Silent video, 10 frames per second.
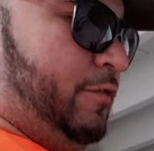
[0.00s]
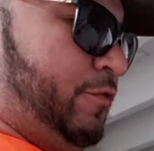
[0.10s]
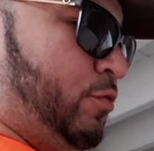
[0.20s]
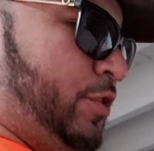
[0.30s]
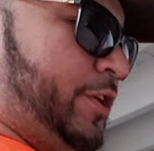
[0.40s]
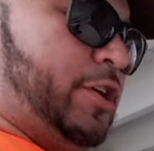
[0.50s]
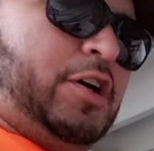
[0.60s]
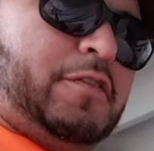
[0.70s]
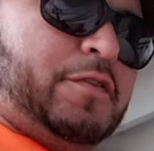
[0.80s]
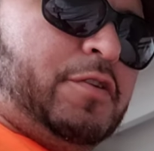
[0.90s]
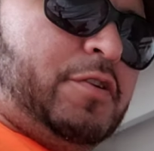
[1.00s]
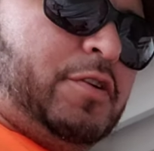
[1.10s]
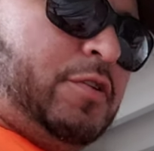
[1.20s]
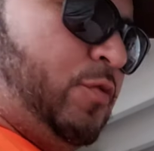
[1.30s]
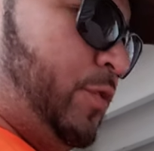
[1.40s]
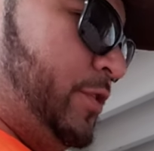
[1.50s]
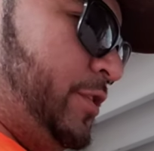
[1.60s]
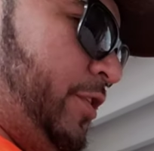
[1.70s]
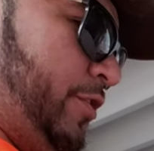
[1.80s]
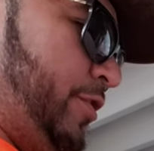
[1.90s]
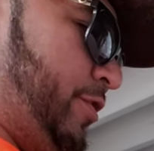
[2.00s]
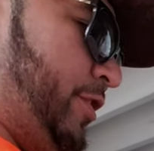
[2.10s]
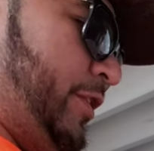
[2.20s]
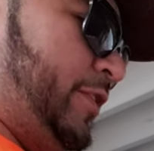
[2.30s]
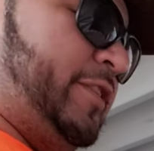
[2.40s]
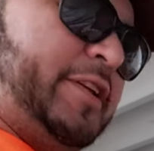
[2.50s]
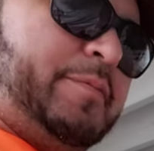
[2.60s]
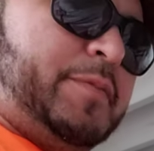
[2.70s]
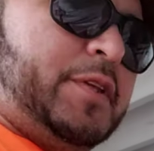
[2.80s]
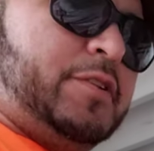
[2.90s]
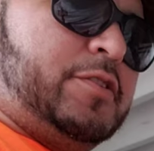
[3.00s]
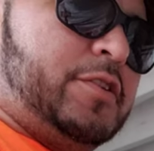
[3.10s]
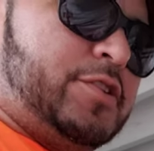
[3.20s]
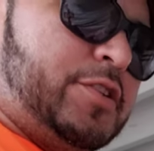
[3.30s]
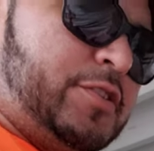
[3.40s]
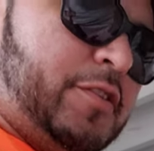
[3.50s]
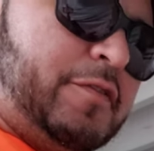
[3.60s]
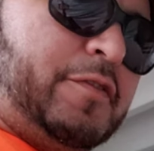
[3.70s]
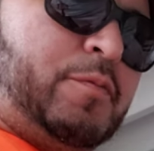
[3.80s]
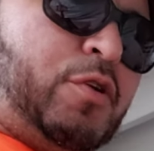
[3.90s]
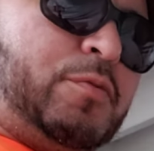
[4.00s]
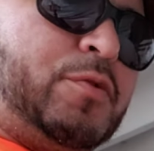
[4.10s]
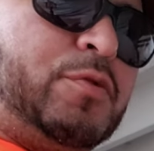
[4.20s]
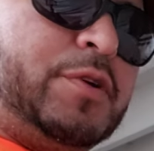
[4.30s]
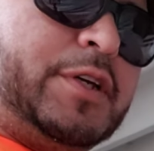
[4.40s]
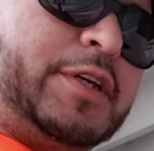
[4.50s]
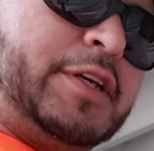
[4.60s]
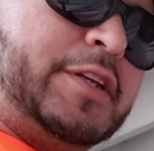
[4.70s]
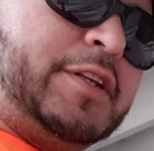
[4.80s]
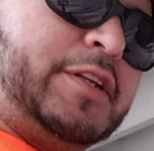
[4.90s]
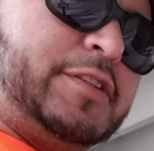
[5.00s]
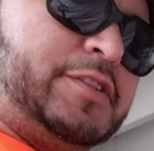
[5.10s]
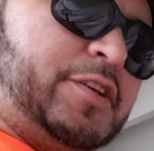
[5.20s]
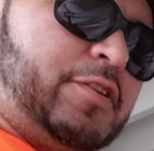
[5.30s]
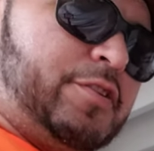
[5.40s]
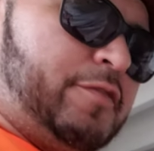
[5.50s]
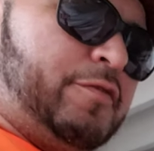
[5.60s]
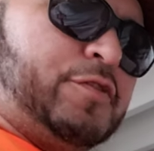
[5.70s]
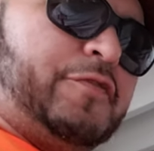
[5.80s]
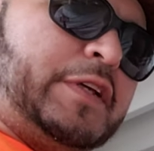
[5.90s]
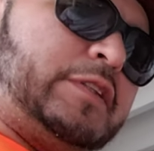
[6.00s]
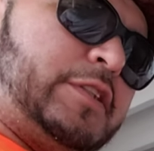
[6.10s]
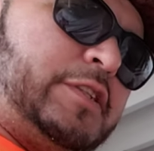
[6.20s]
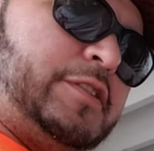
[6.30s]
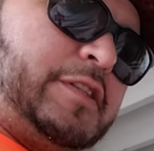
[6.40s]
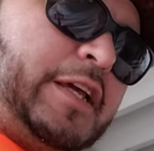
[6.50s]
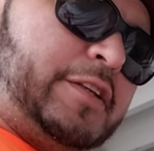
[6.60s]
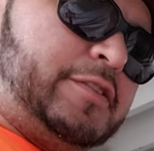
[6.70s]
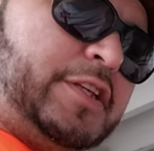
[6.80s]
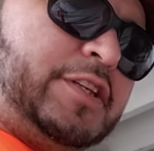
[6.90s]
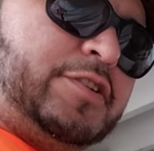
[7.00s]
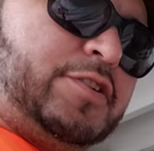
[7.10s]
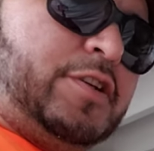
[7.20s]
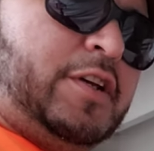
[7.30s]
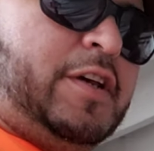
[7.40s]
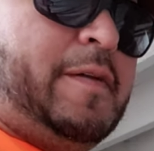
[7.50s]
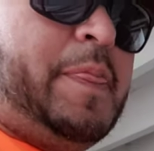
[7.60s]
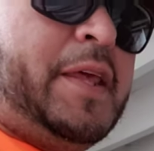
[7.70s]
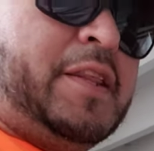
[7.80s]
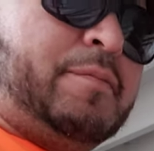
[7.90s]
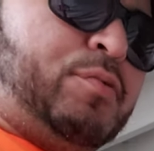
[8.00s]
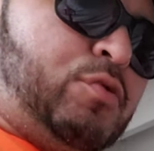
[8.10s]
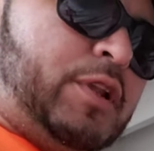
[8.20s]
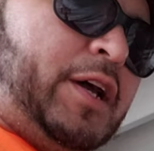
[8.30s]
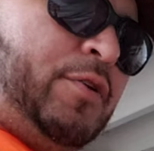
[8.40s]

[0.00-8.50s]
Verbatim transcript: fully cover with sealer. Dip these sheets of marble in sealer for 15 seconds each and then pull